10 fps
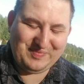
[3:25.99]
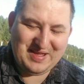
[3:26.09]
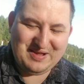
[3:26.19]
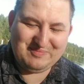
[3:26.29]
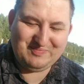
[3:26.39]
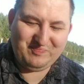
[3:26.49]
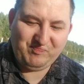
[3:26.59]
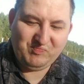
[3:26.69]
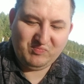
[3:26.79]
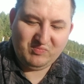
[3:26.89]
Um,
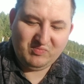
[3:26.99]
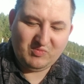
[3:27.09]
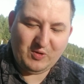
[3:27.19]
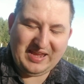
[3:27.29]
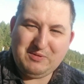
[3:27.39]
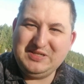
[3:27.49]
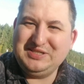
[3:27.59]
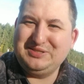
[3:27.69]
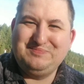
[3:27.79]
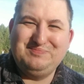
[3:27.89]
why can't we
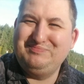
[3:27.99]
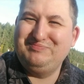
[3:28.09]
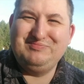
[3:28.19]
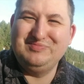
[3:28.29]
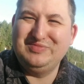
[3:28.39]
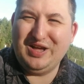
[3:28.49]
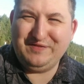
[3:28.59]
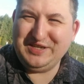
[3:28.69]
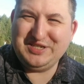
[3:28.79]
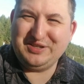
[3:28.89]
just
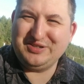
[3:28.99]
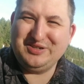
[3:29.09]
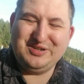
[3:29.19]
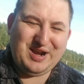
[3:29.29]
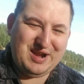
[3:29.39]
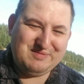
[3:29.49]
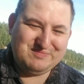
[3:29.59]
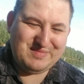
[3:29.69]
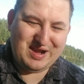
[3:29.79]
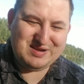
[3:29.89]
love each other
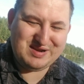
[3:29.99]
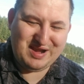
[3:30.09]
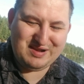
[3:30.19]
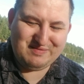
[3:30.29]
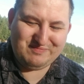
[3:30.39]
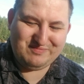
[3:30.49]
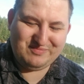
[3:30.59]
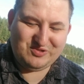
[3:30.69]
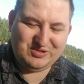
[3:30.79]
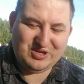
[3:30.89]
and, and, and
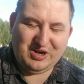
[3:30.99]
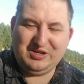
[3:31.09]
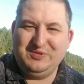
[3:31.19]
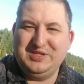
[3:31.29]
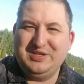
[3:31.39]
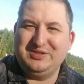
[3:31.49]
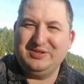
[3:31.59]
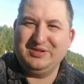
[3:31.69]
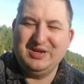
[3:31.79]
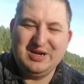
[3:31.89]
talk to each
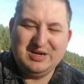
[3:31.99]
other